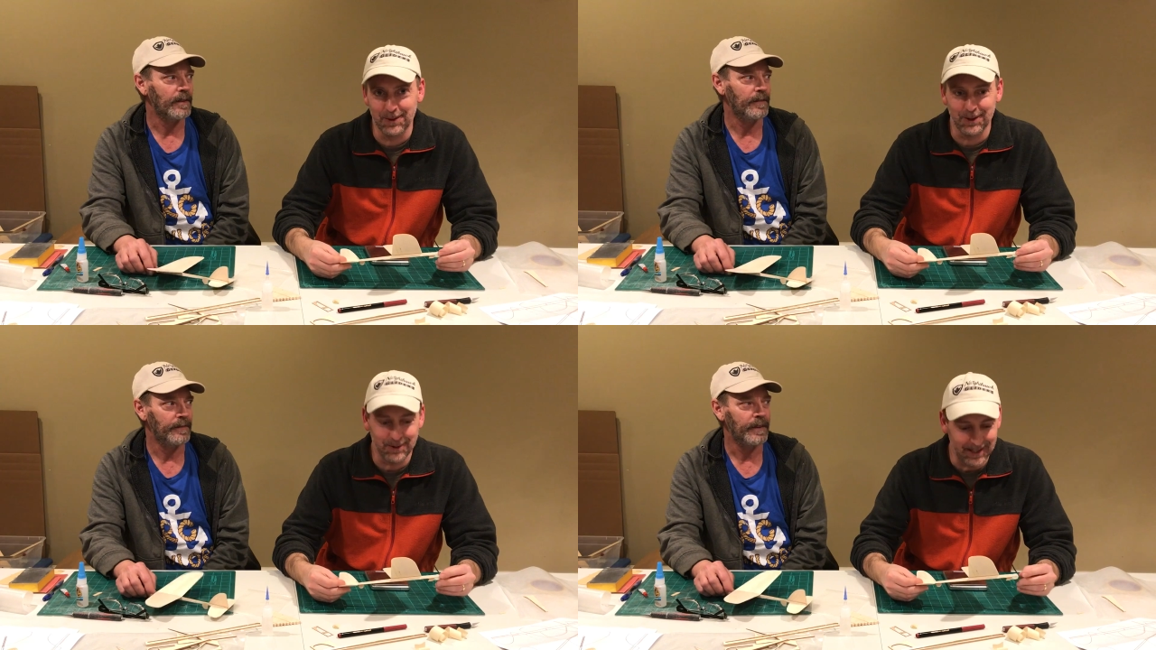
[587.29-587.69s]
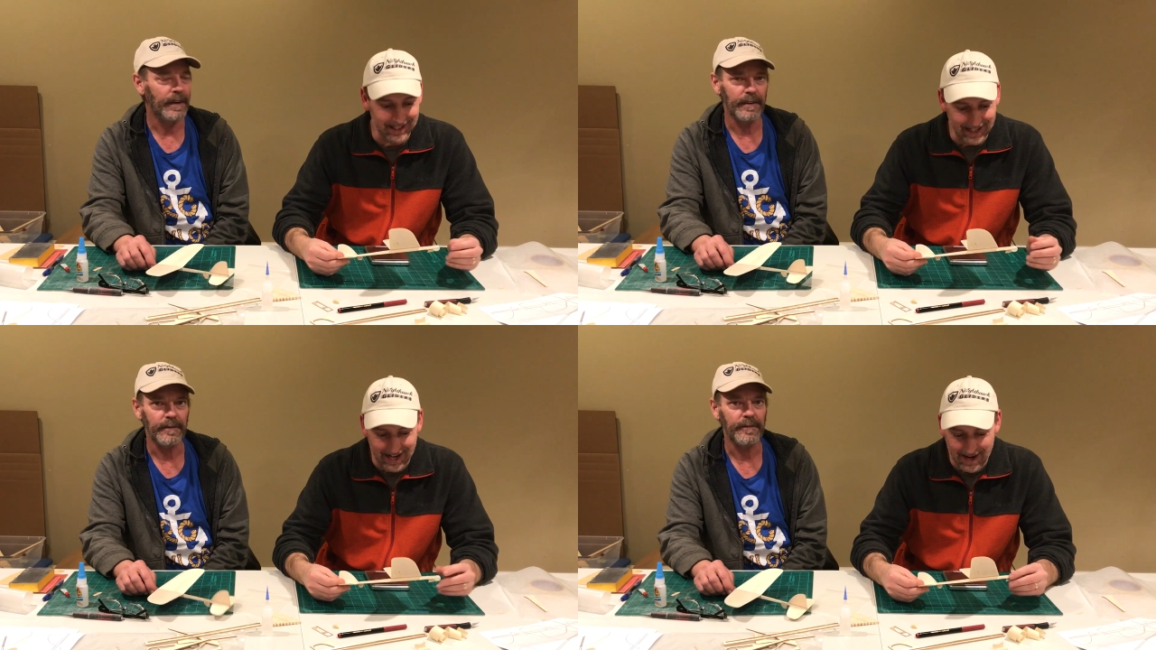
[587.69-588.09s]
Speaker 1: so, real
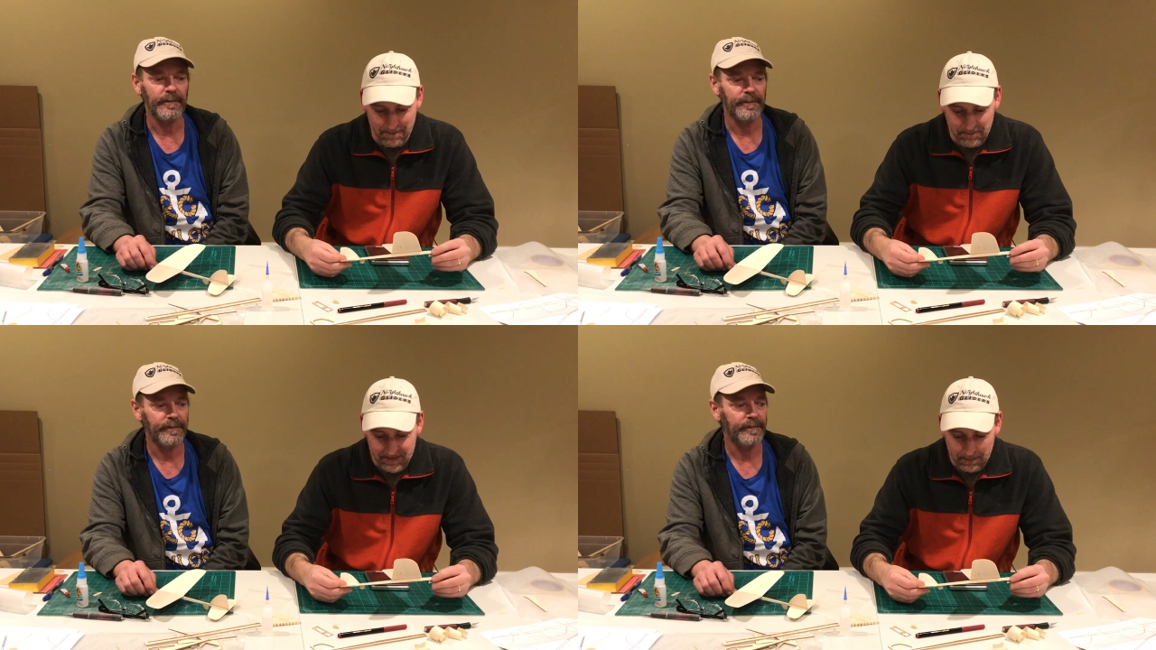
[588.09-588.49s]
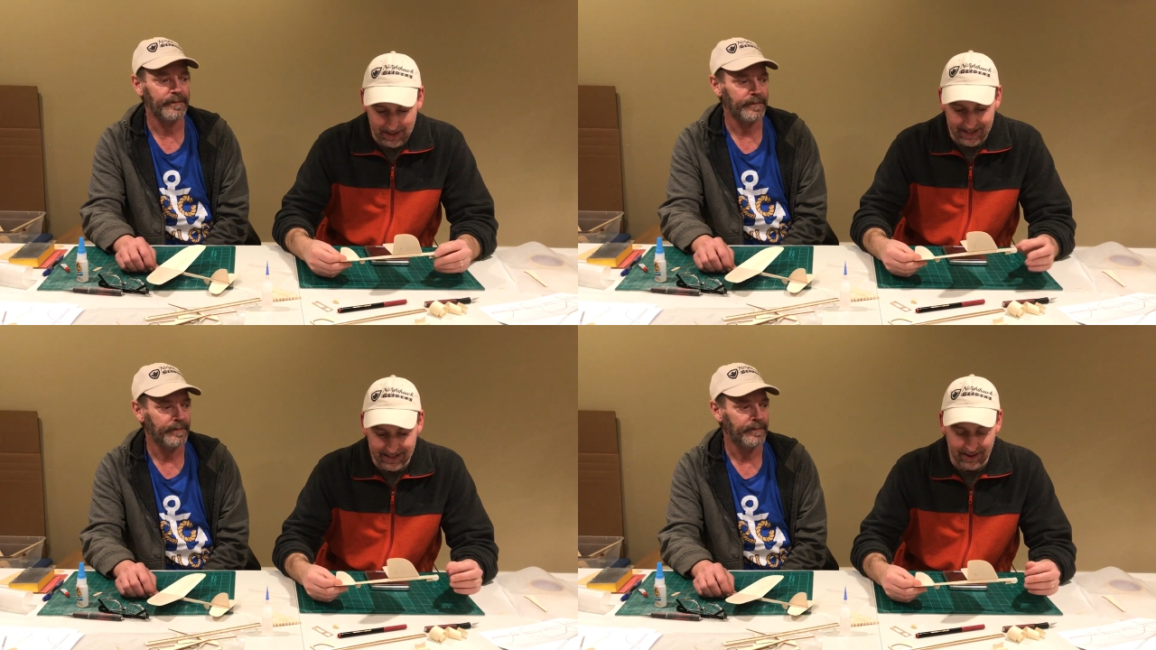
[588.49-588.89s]
quick. Yeah. Um,
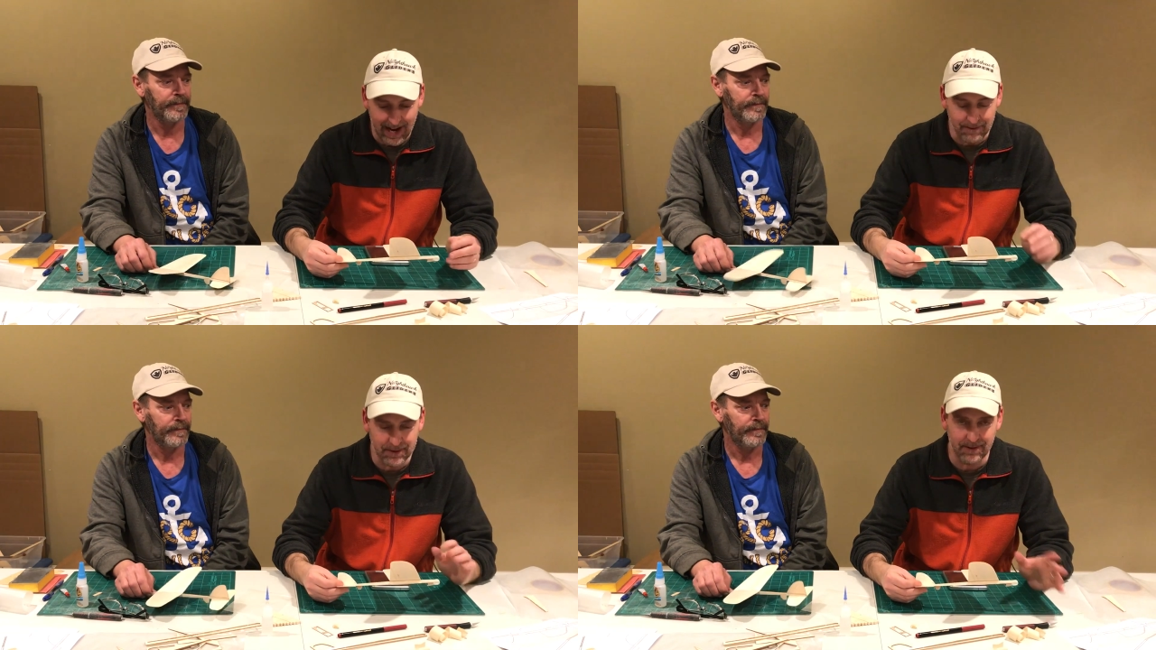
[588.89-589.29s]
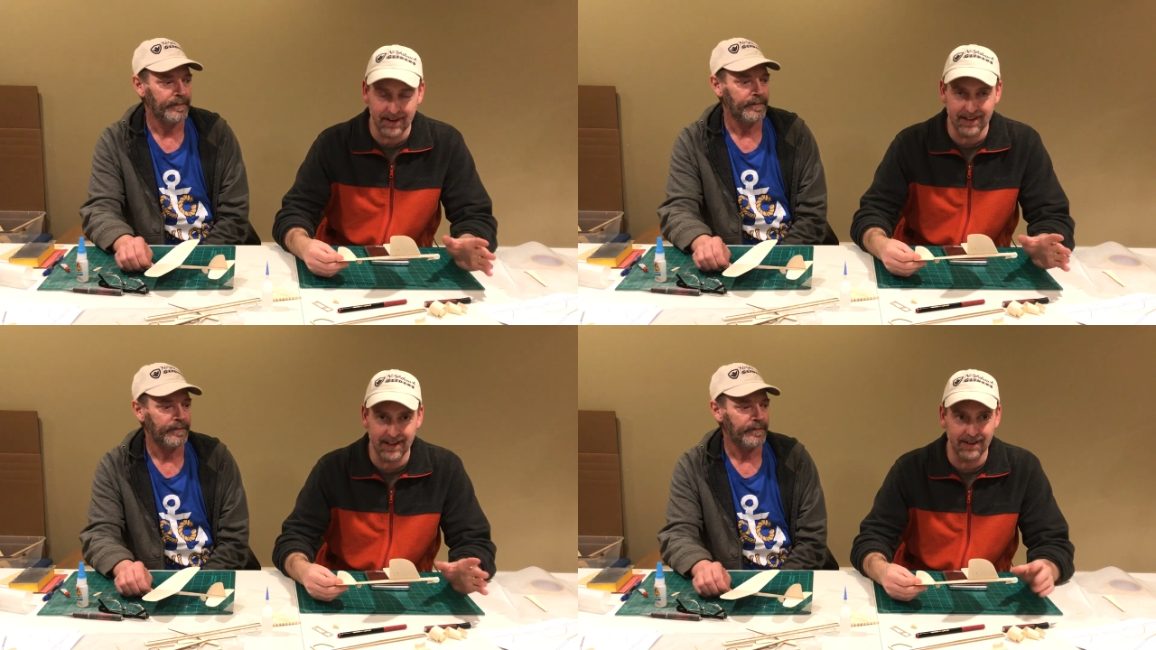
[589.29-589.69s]
but you know,
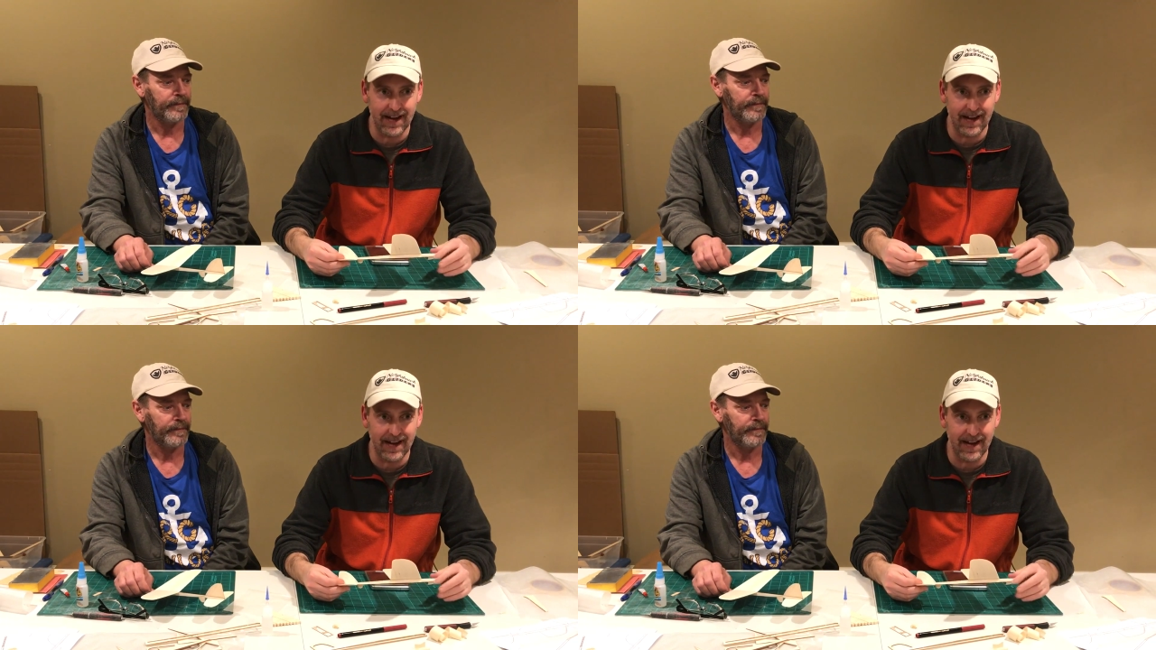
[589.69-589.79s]
after you know,